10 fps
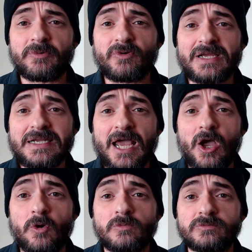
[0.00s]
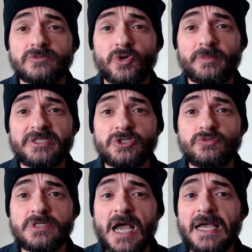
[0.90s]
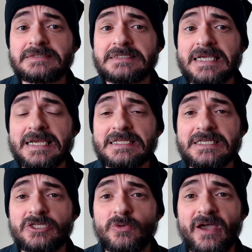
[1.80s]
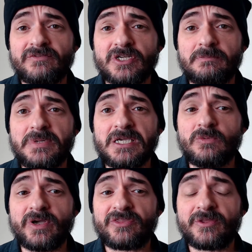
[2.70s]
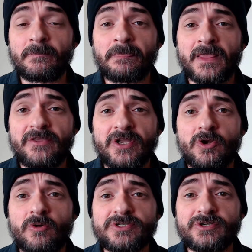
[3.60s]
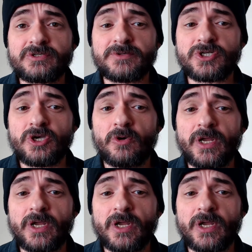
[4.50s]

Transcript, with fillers: But right now, Norman, you got Cailey you have to compete with. And then, of course, there's Michonne.